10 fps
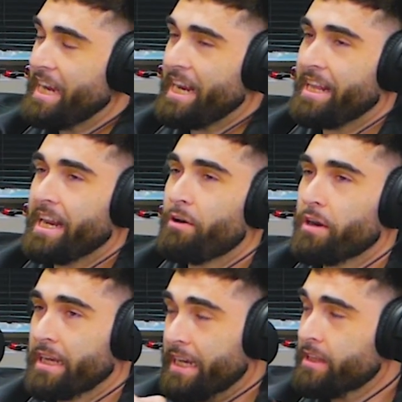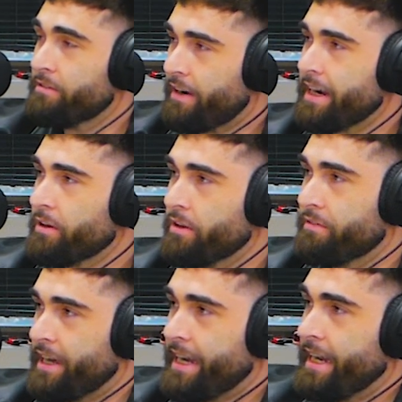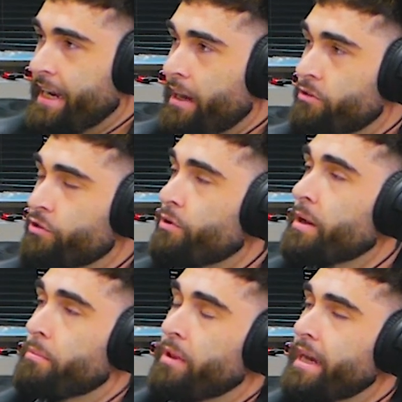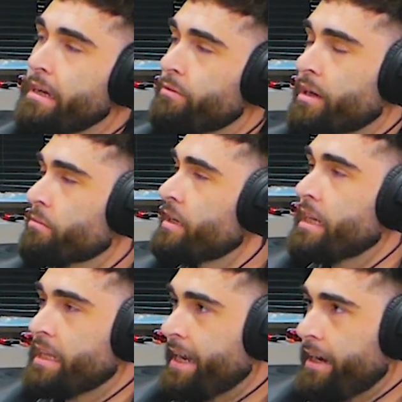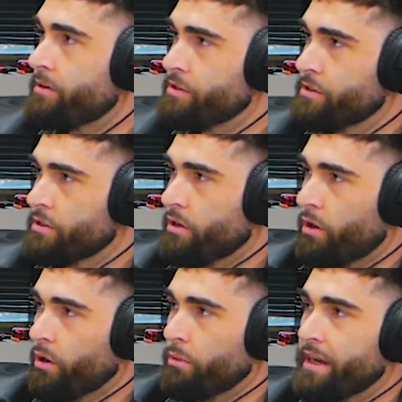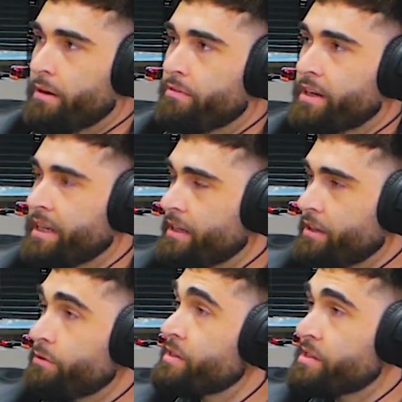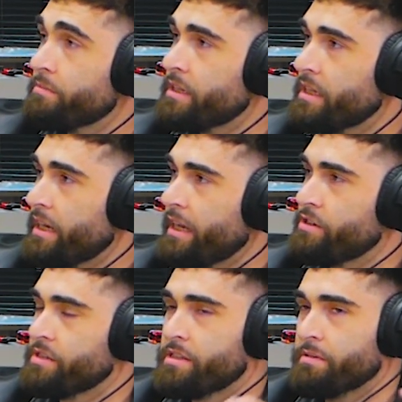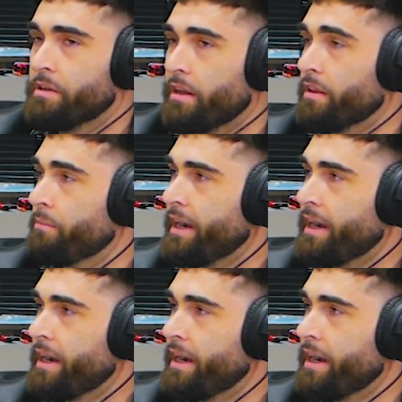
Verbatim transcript: and then I want to get the vinyl of that, and I just want to play it when I'm cleaning the house or when I'm fucking doing something, and I just need something on the